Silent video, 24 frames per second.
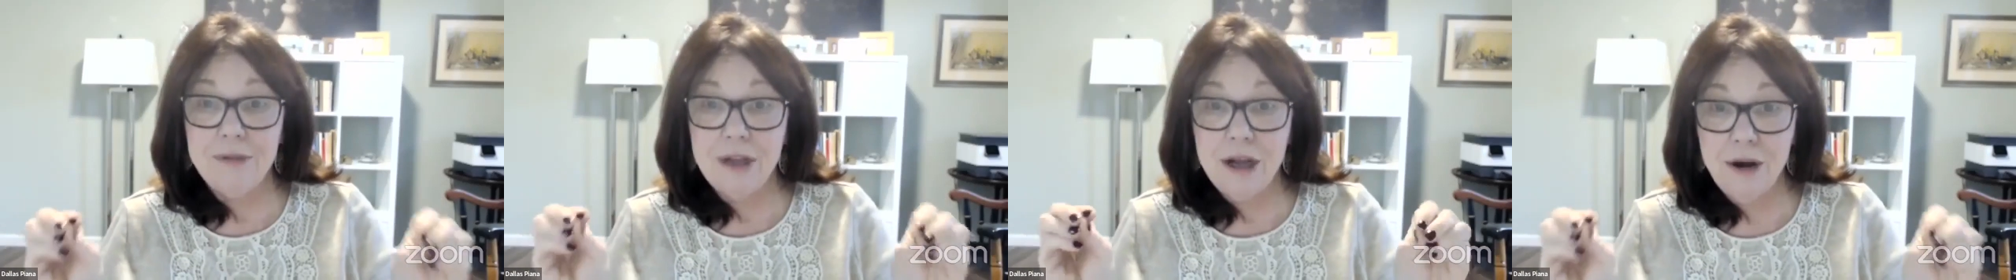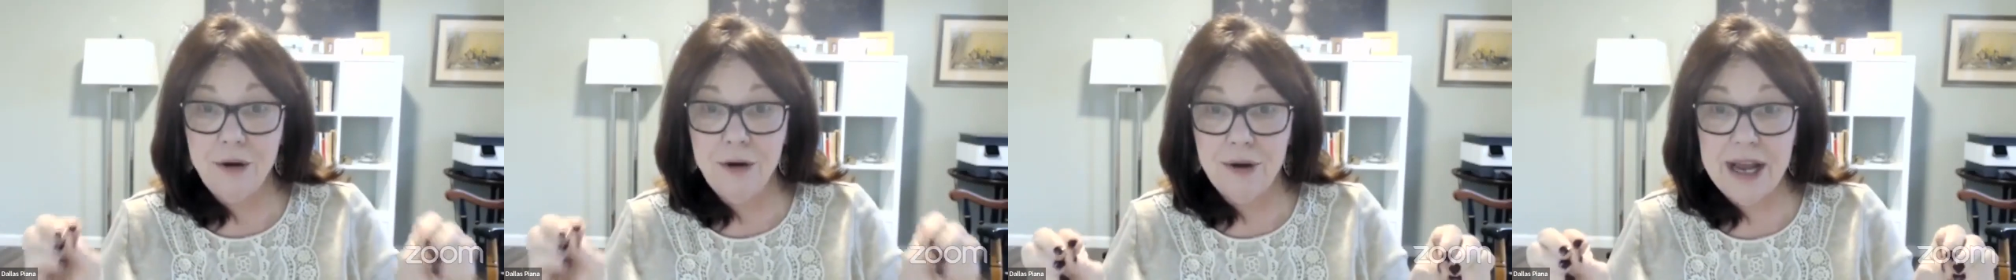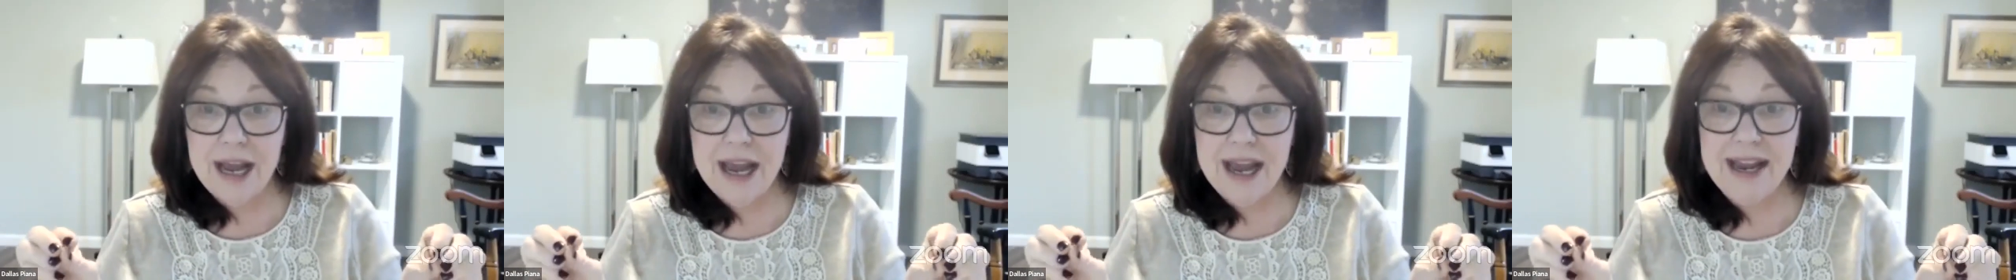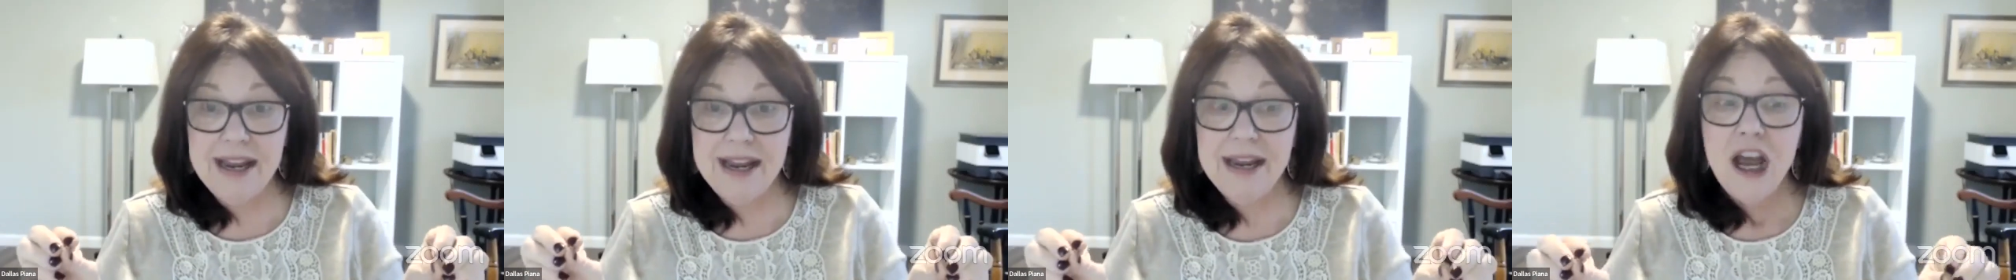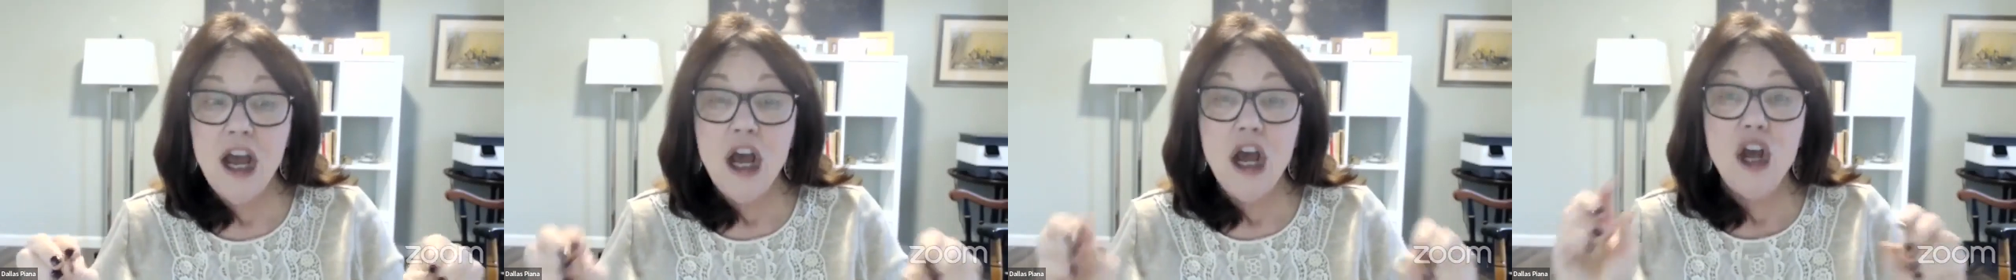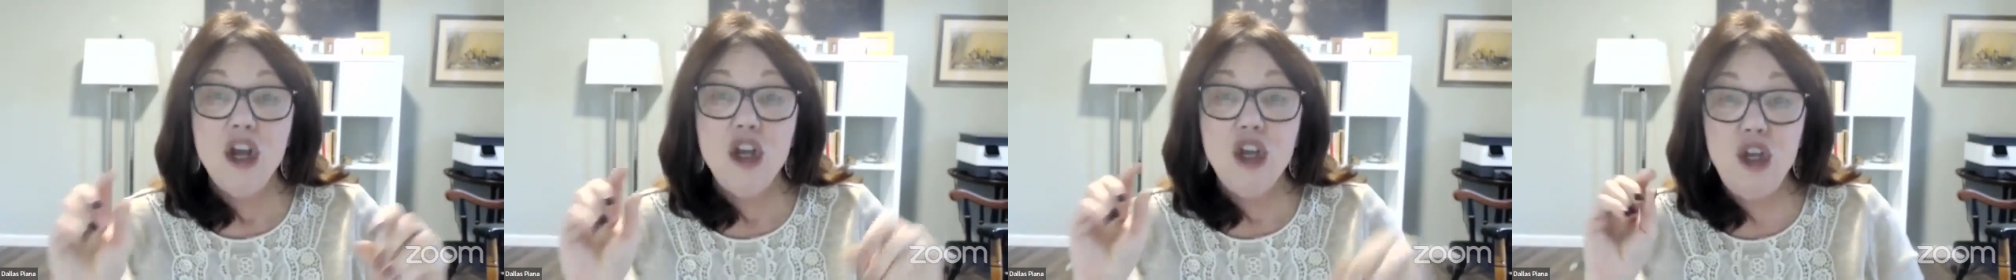Okay,
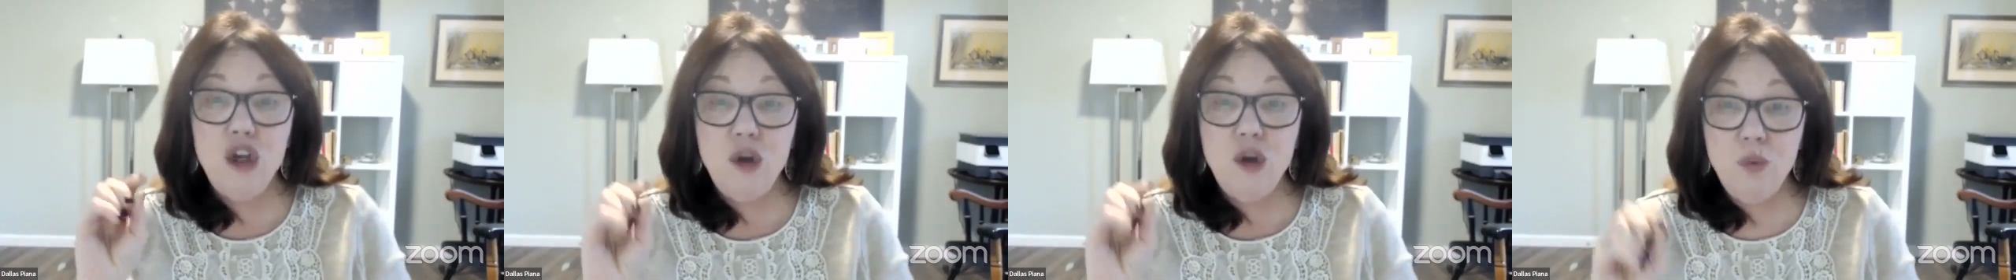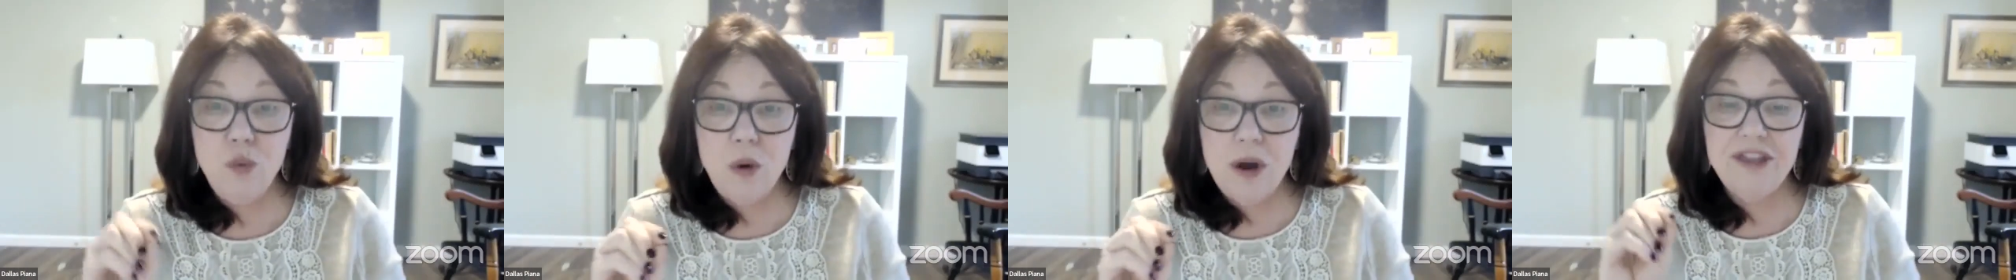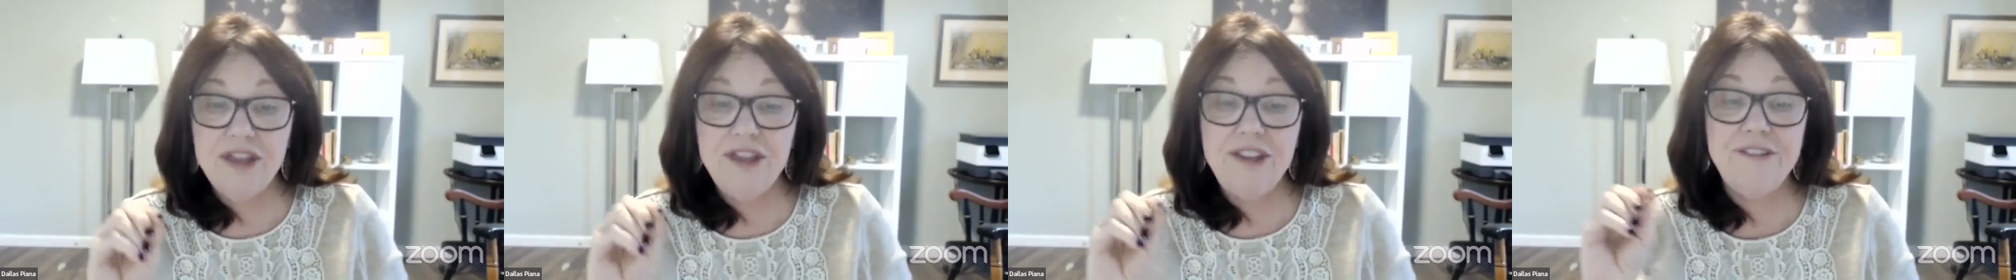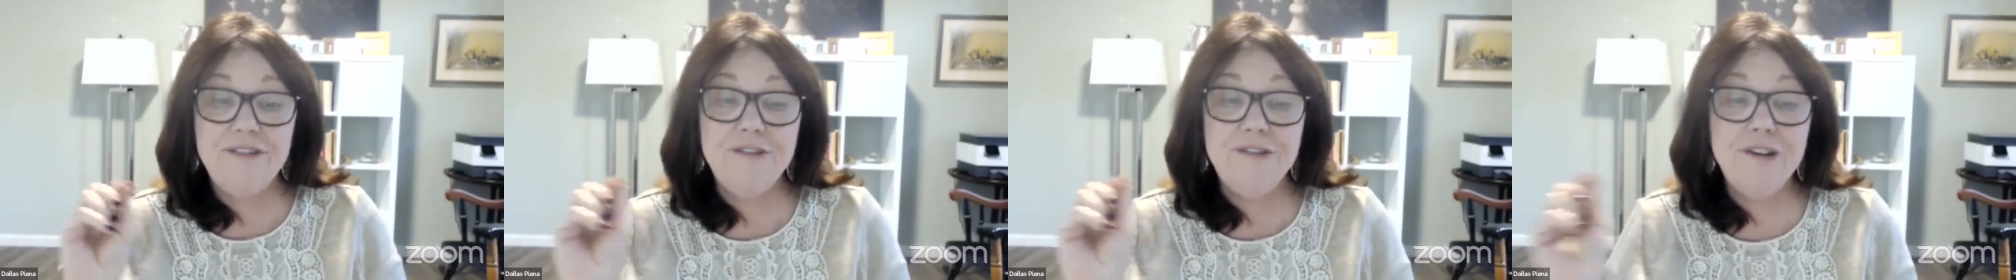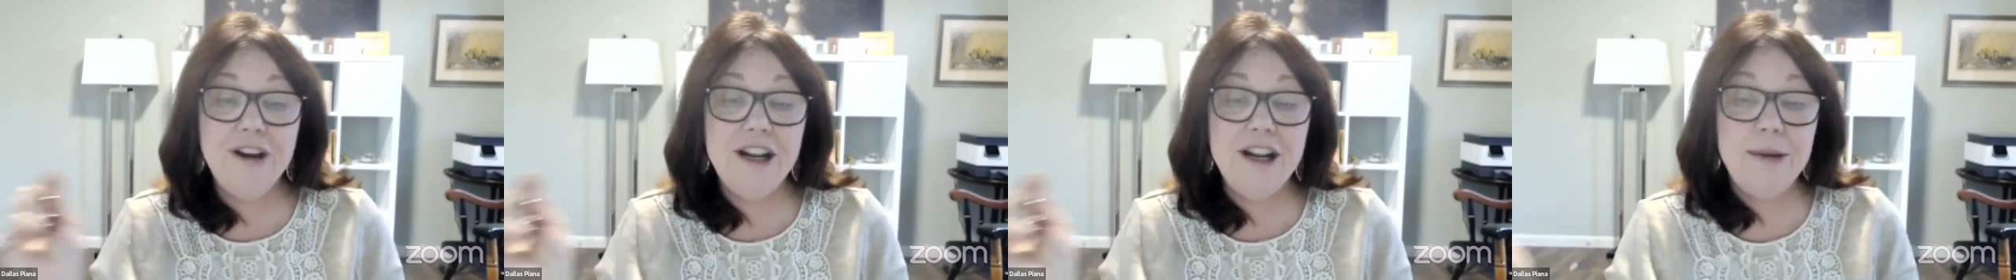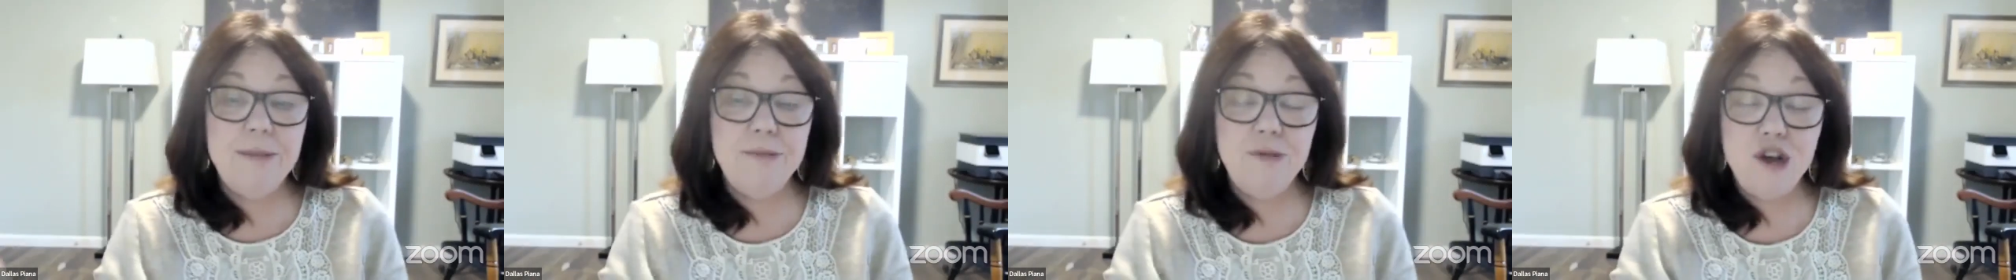you want the
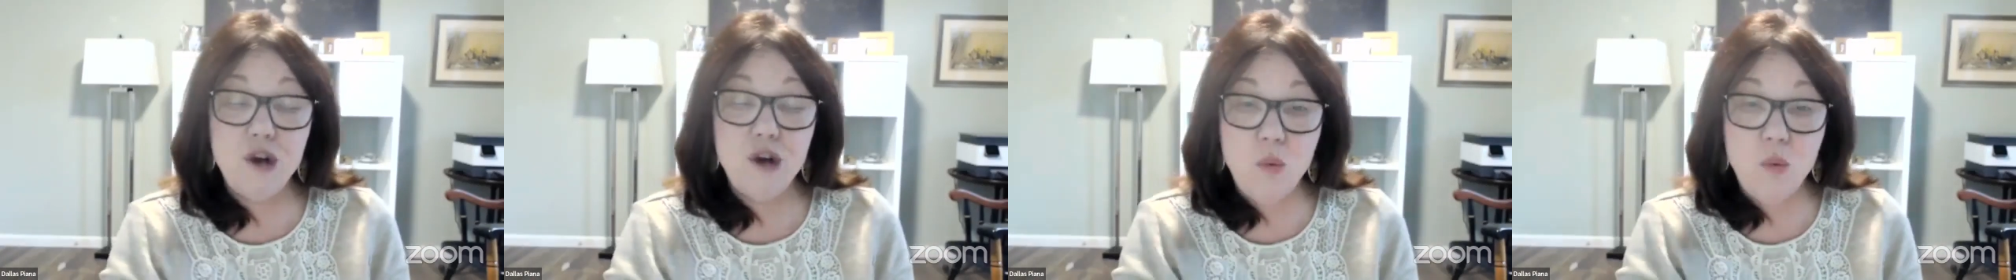freedom to